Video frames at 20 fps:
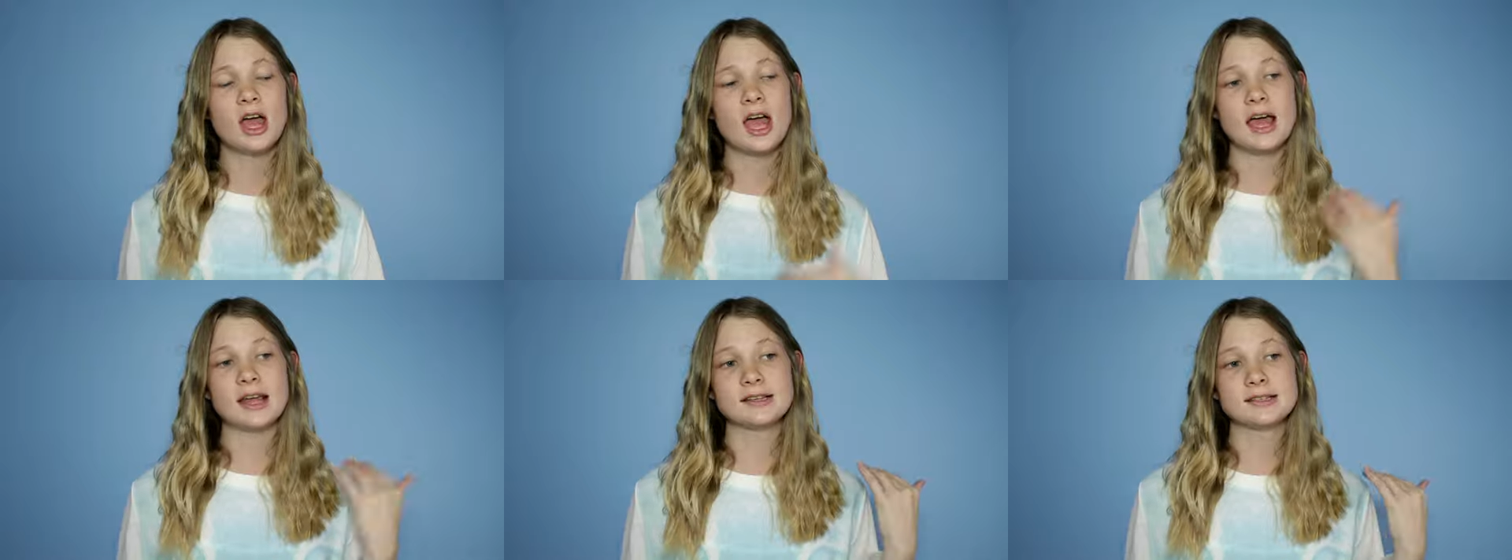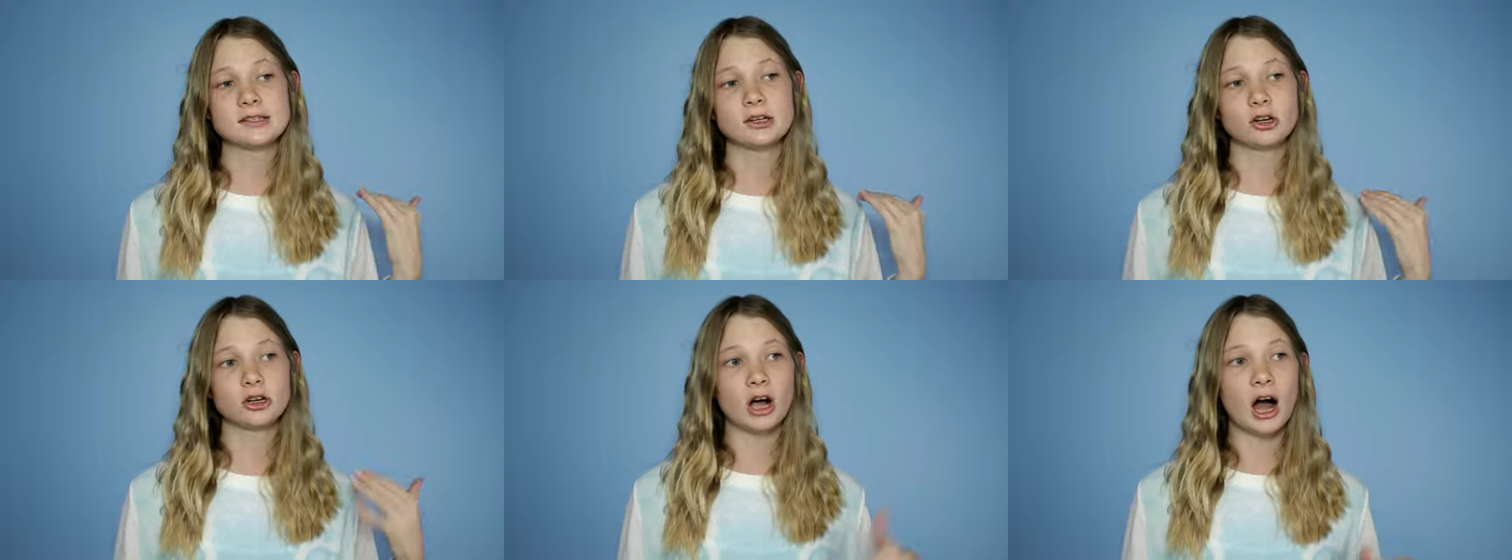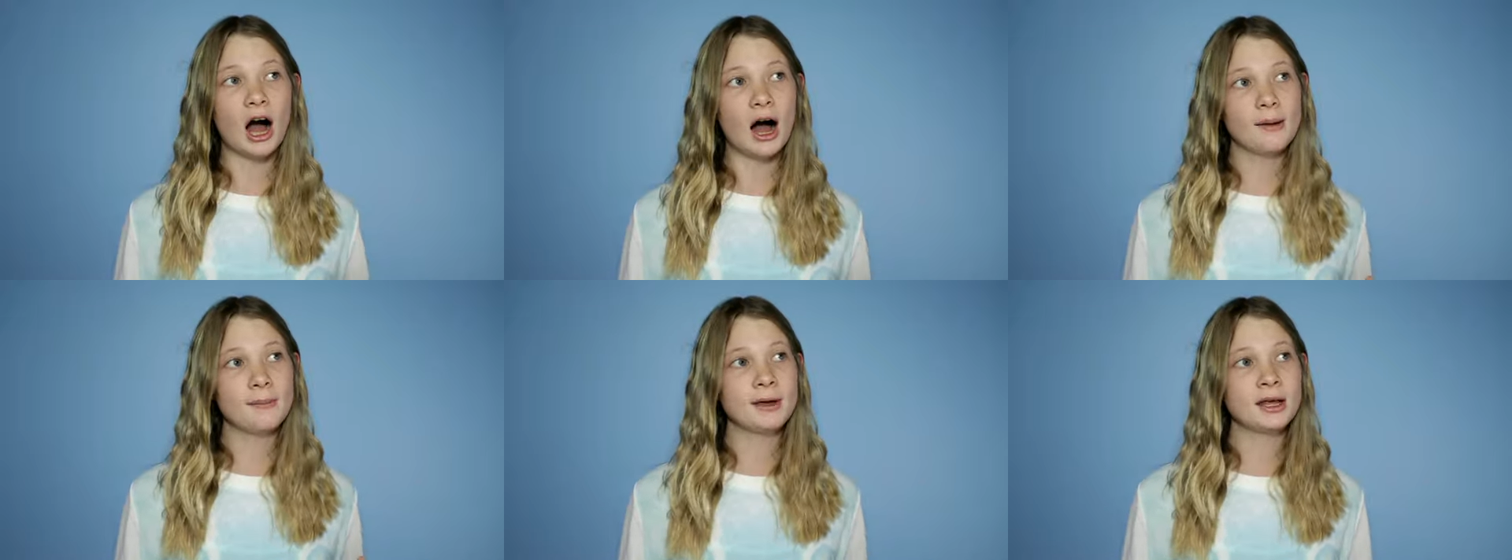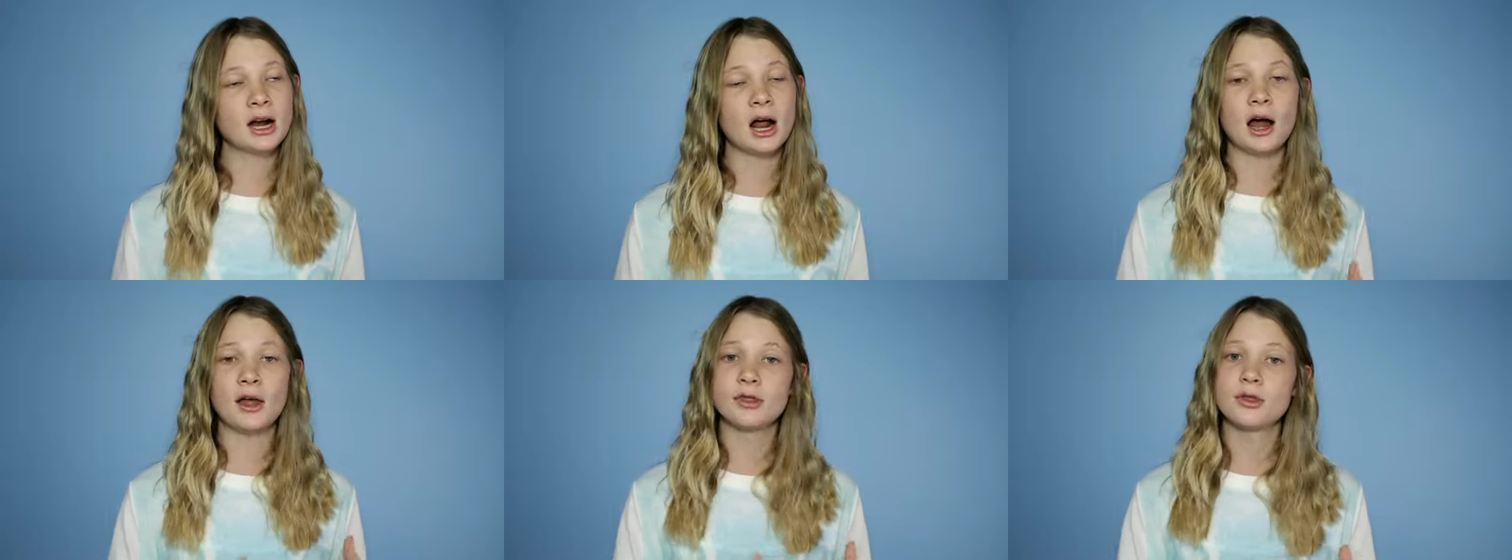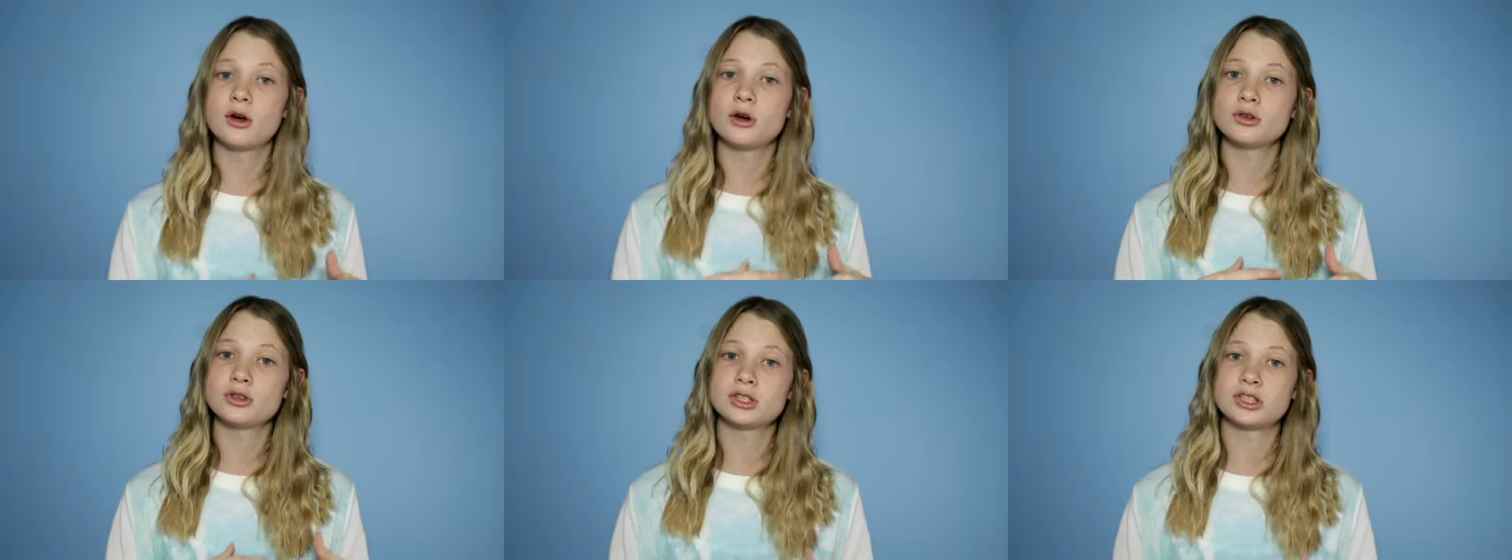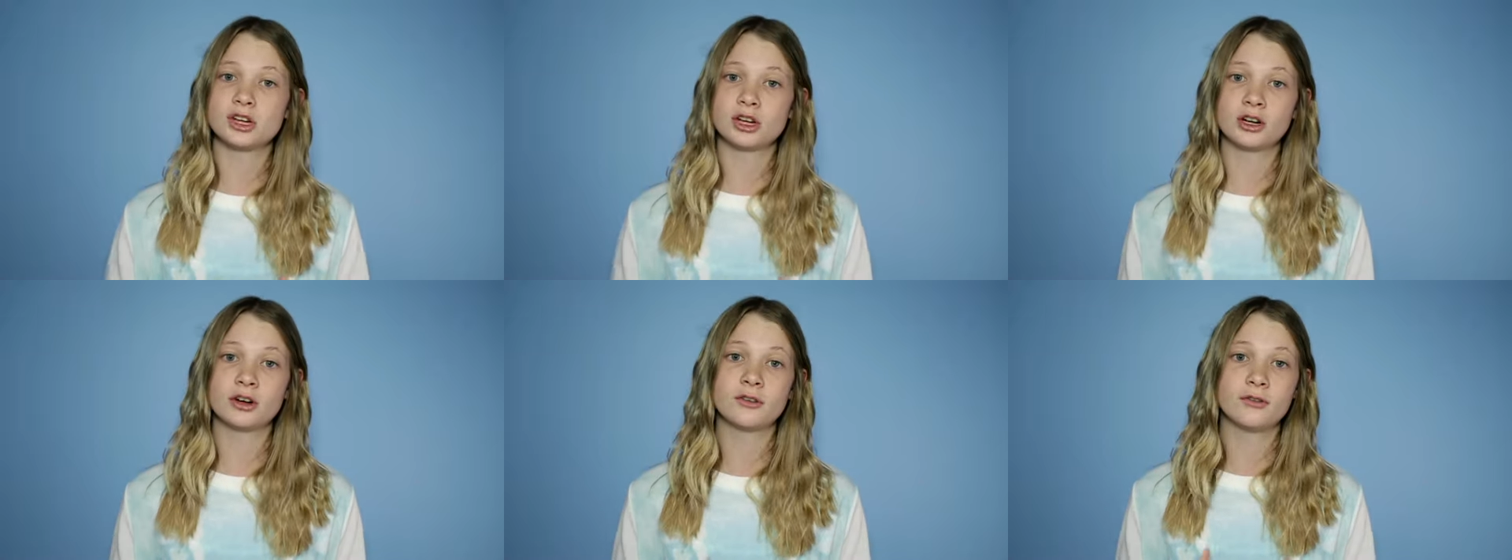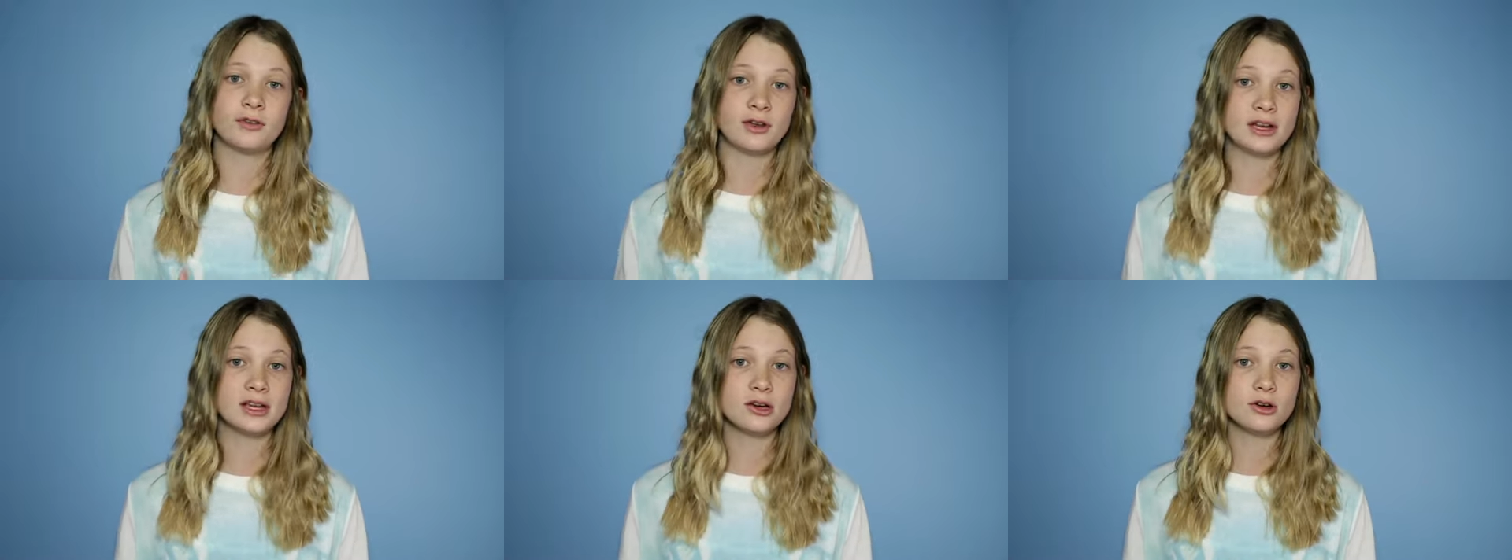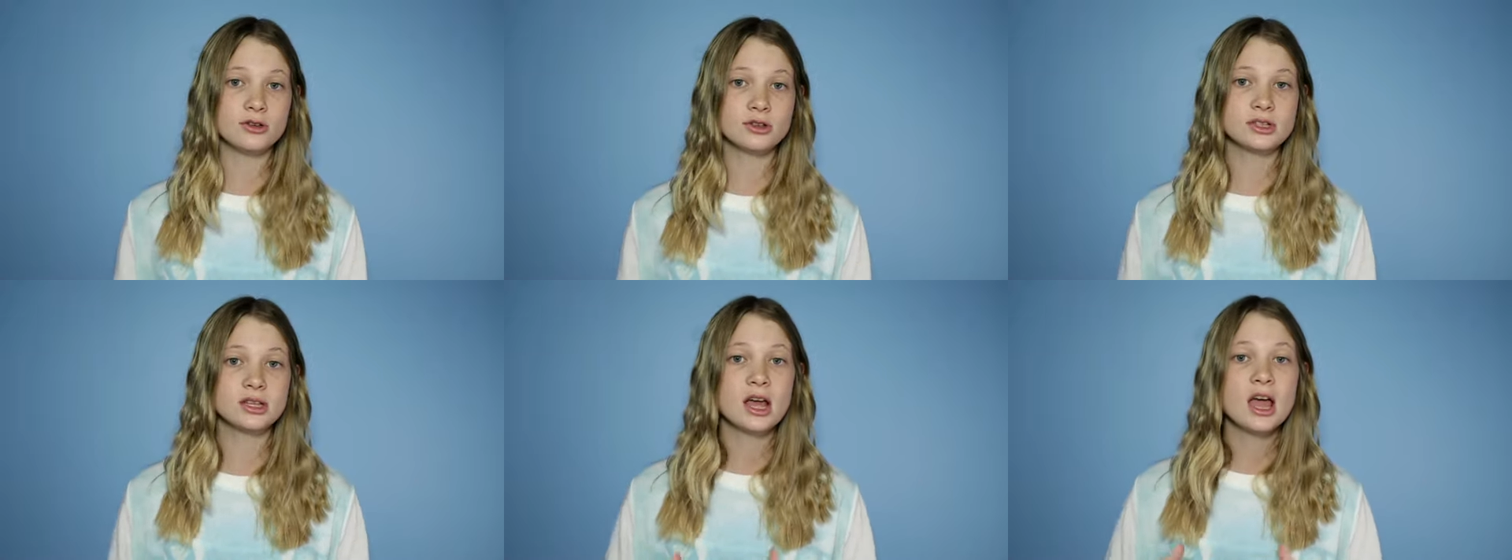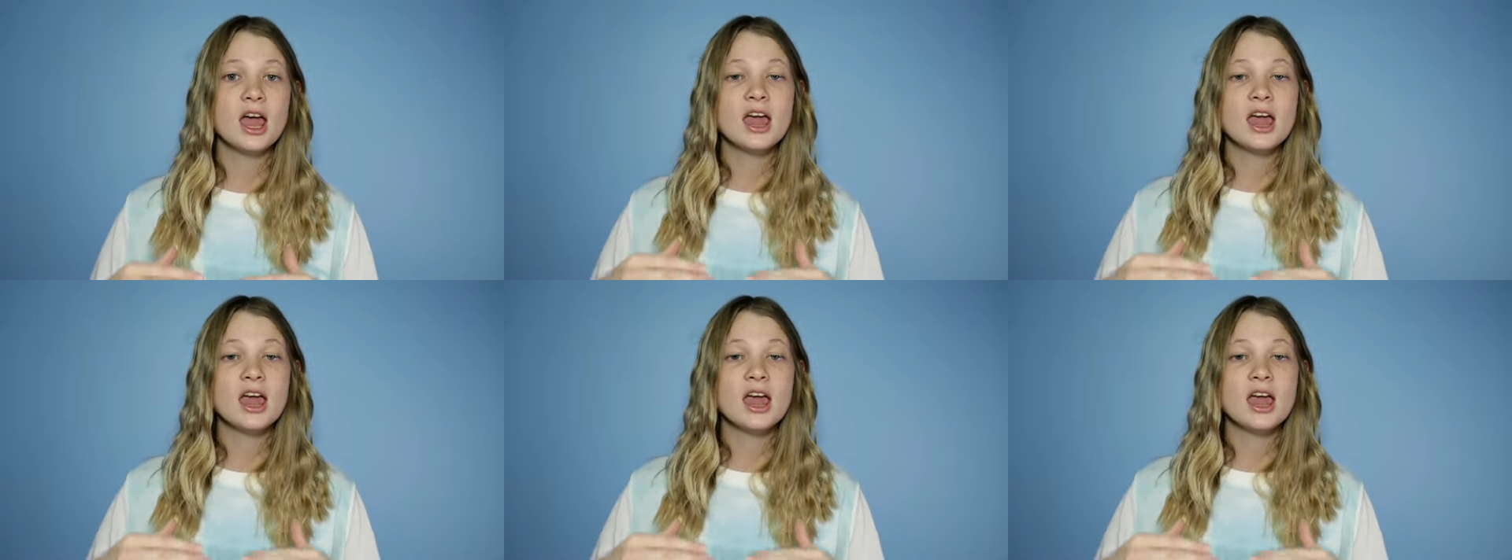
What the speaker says: and still comment on those certain videos